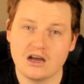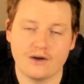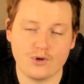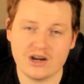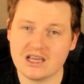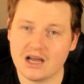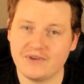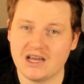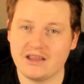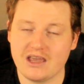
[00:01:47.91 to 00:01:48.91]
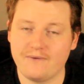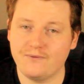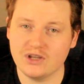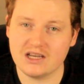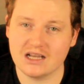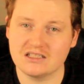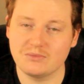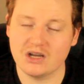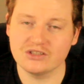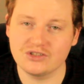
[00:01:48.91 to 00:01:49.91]
I've already covered how they have fully
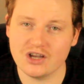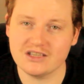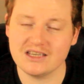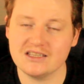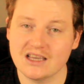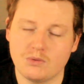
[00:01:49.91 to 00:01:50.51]
customized jerseys.